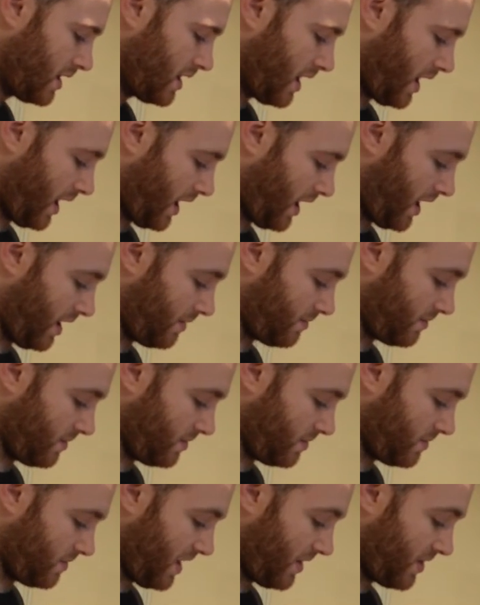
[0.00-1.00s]

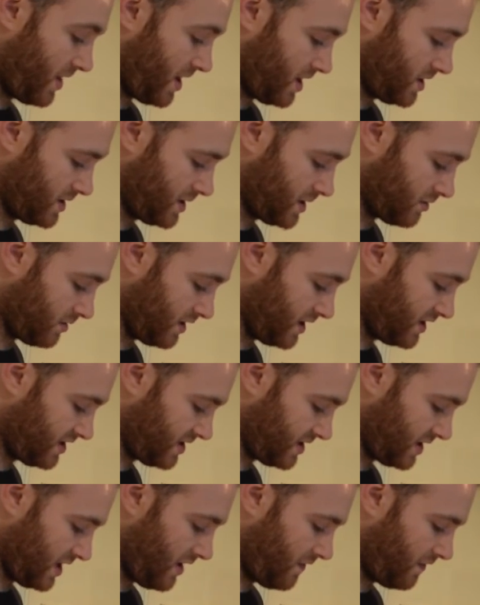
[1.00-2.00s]
And the answer
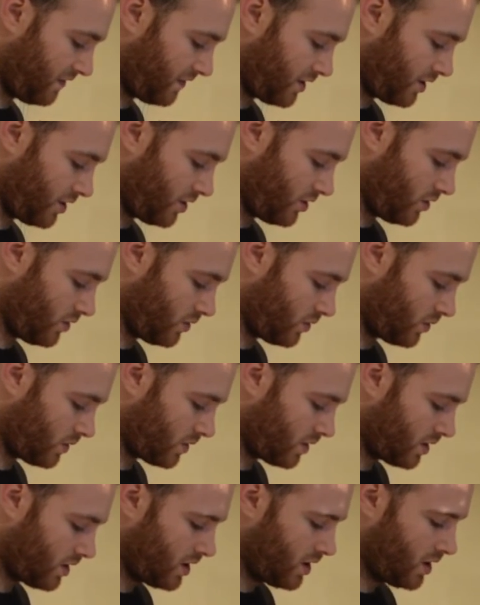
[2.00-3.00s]
is, if you
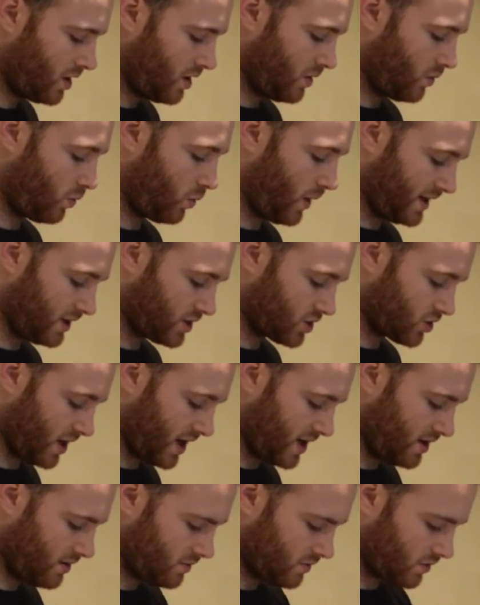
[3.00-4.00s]
weight
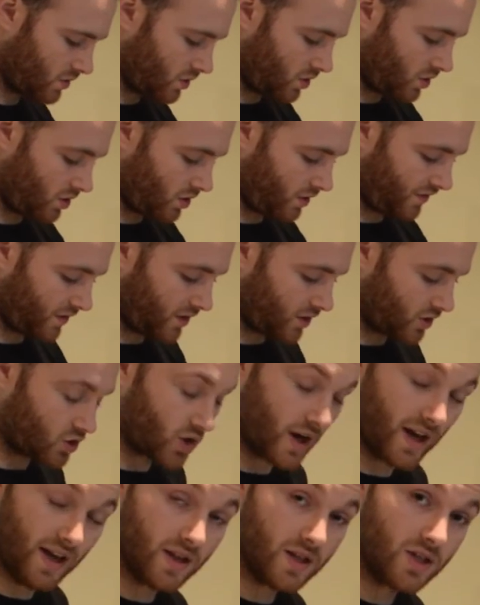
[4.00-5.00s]
train, or if you
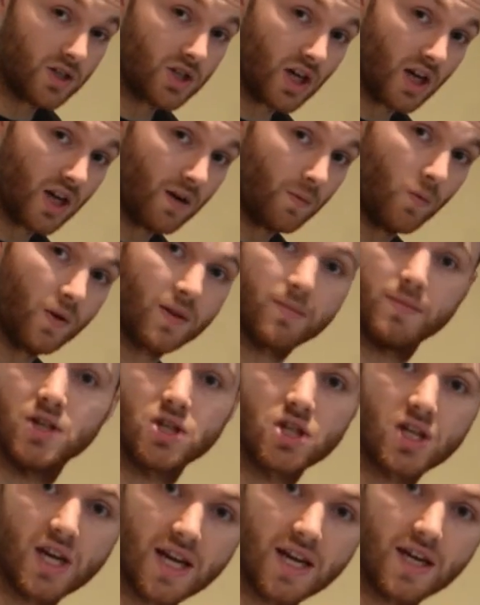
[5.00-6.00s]
train in the gym with
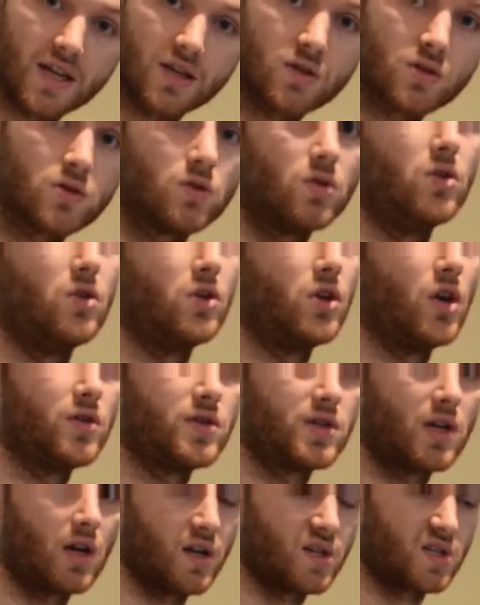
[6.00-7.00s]
machines, or go
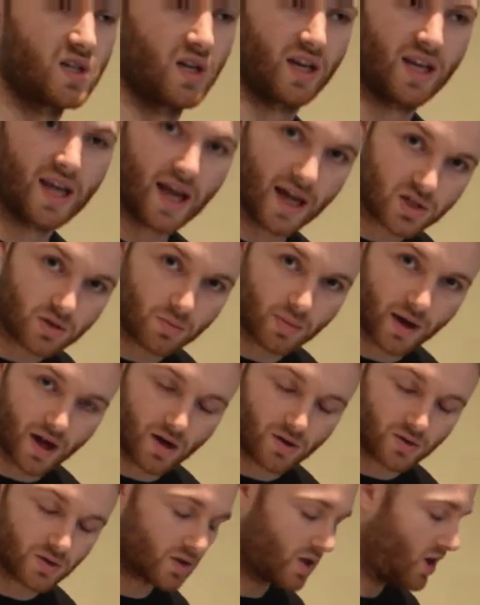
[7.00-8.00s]
to classes like
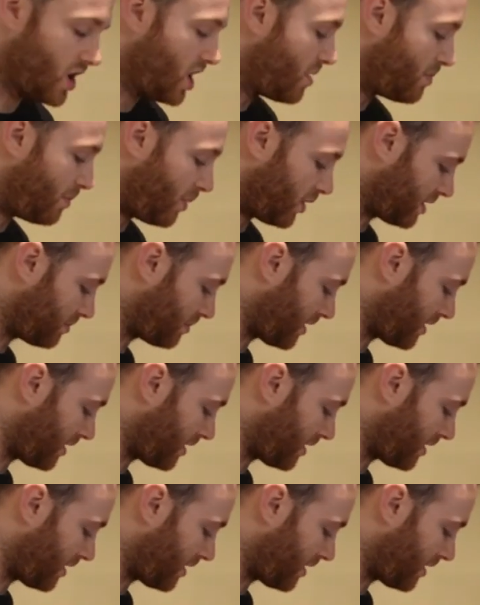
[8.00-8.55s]
kettlebells, body